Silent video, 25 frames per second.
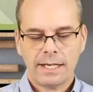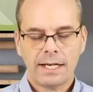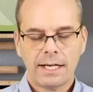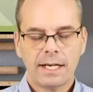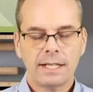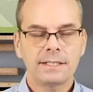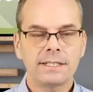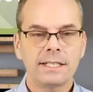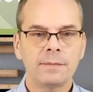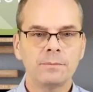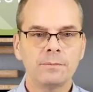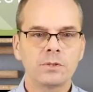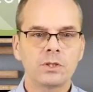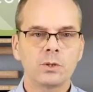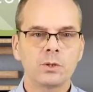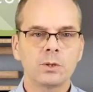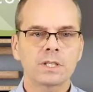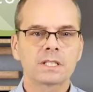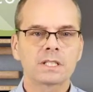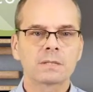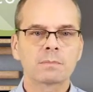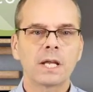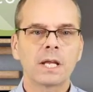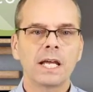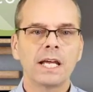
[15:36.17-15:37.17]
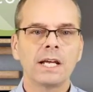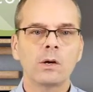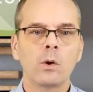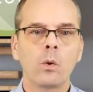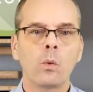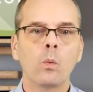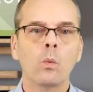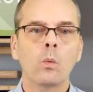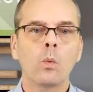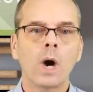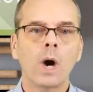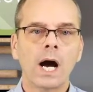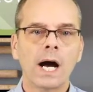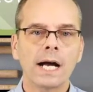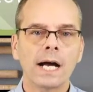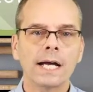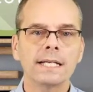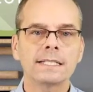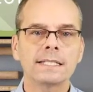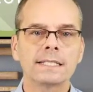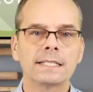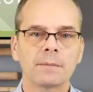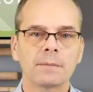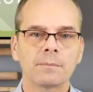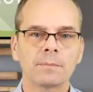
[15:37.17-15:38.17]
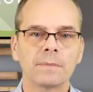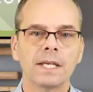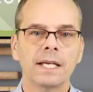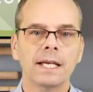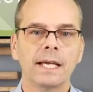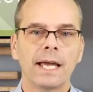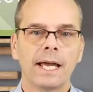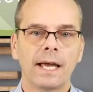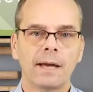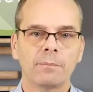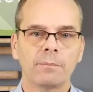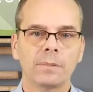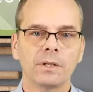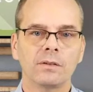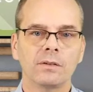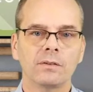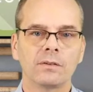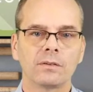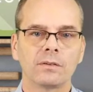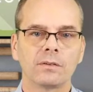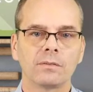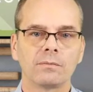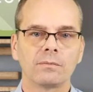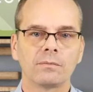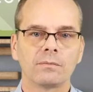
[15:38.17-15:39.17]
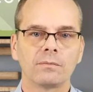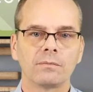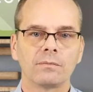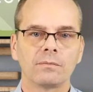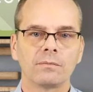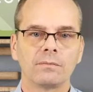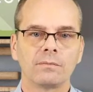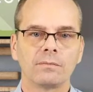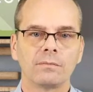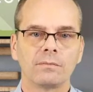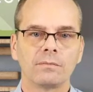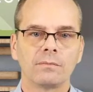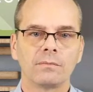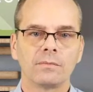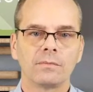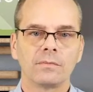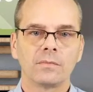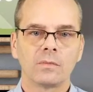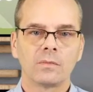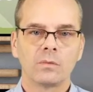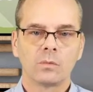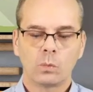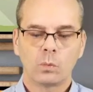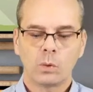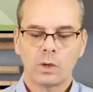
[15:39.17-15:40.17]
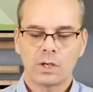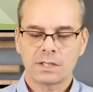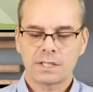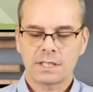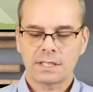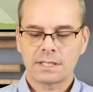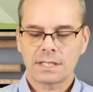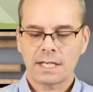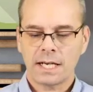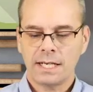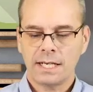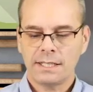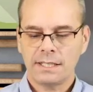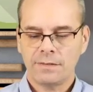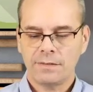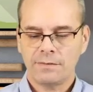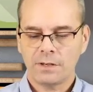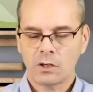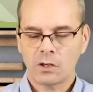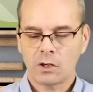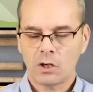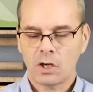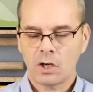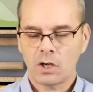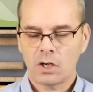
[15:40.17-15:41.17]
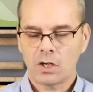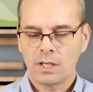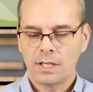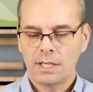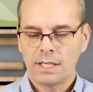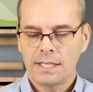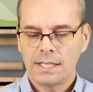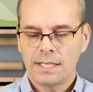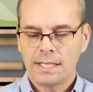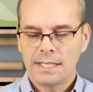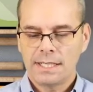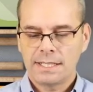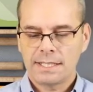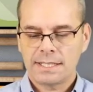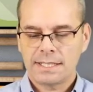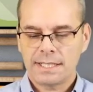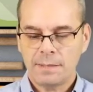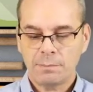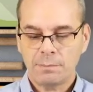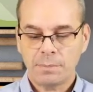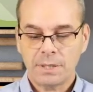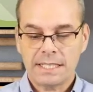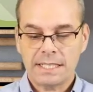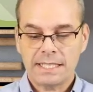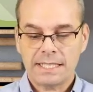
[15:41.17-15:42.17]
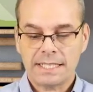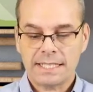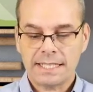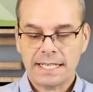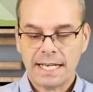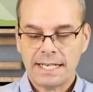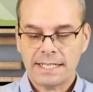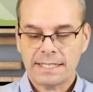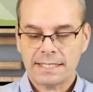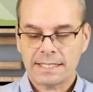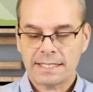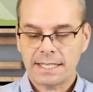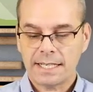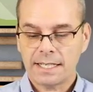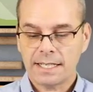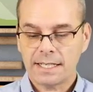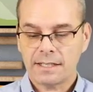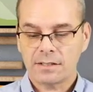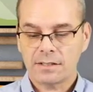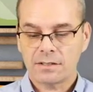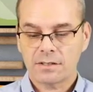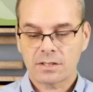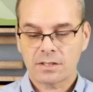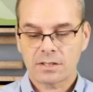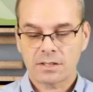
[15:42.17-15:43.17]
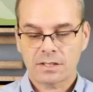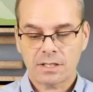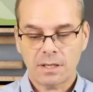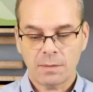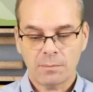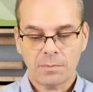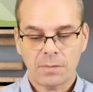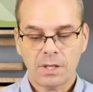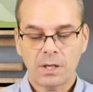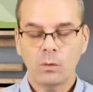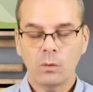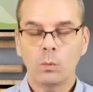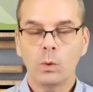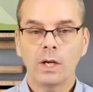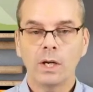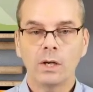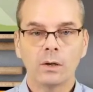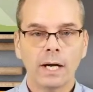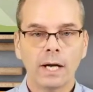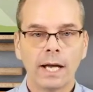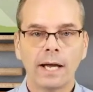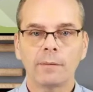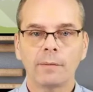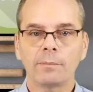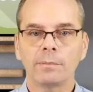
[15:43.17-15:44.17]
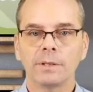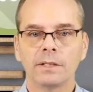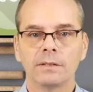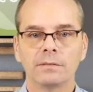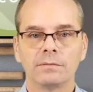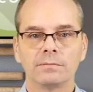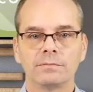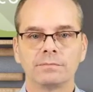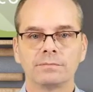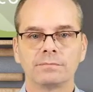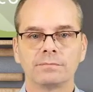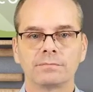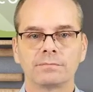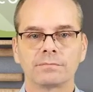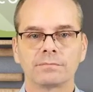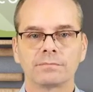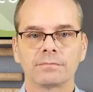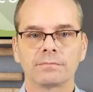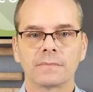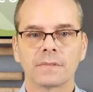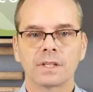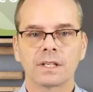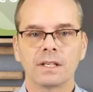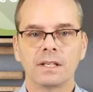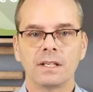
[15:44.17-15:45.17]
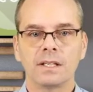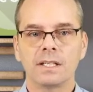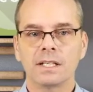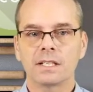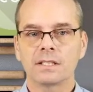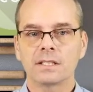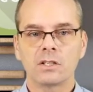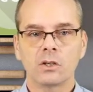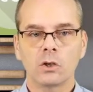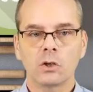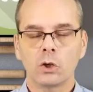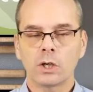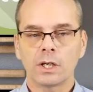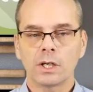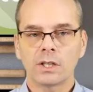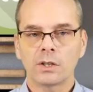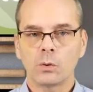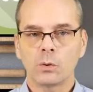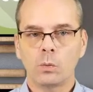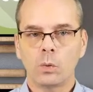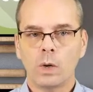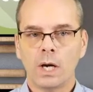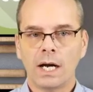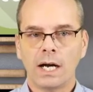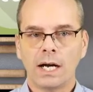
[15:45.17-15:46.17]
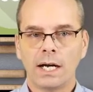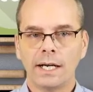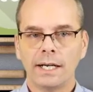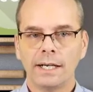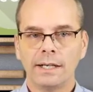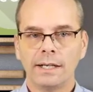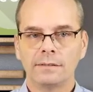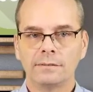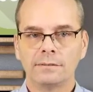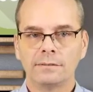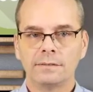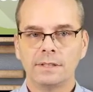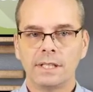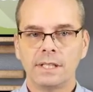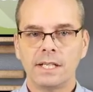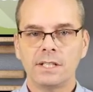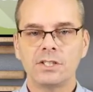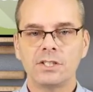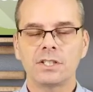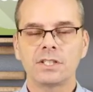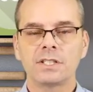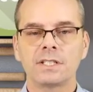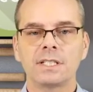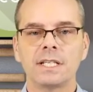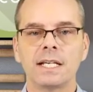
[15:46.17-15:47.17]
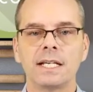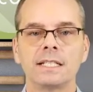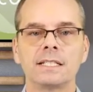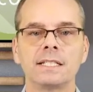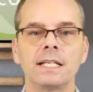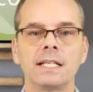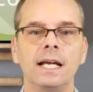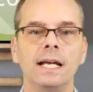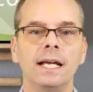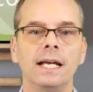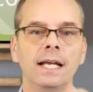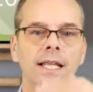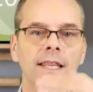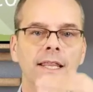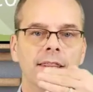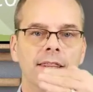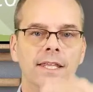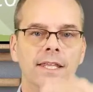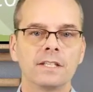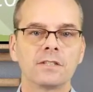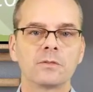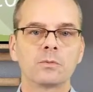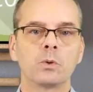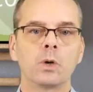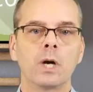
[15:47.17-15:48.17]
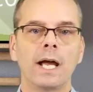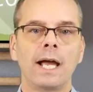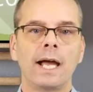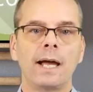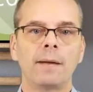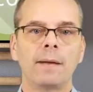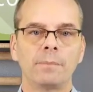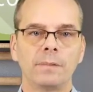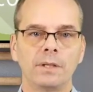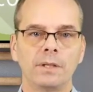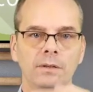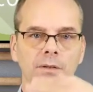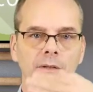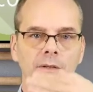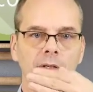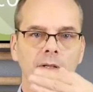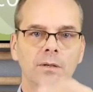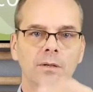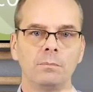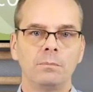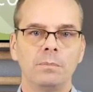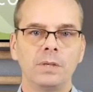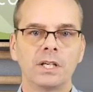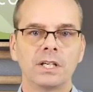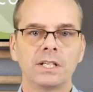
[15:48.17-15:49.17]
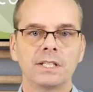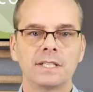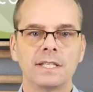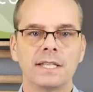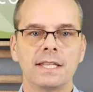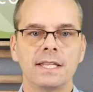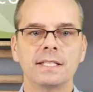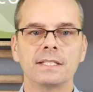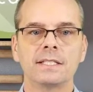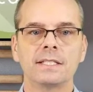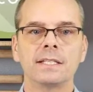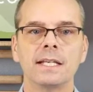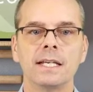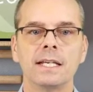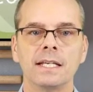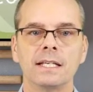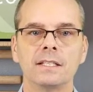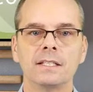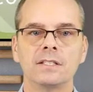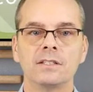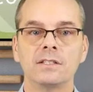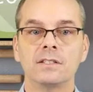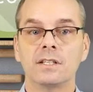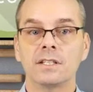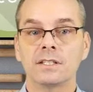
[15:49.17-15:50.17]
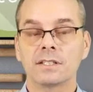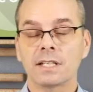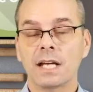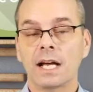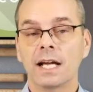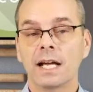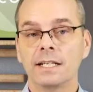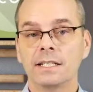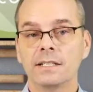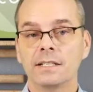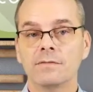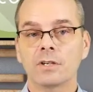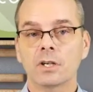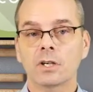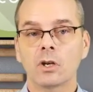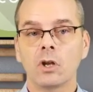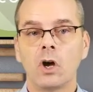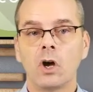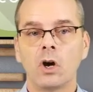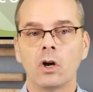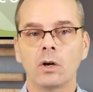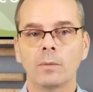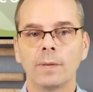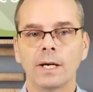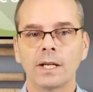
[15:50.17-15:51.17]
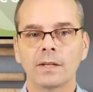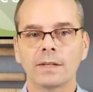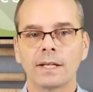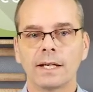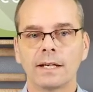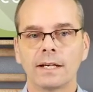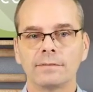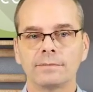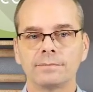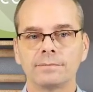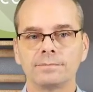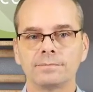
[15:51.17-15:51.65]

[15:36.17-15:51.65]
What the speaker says: attempts to explain why something happens, whereas the scientific law simply states that something will happen. It doesn't look at the why, it just says this will happen because this is the scientific law about that.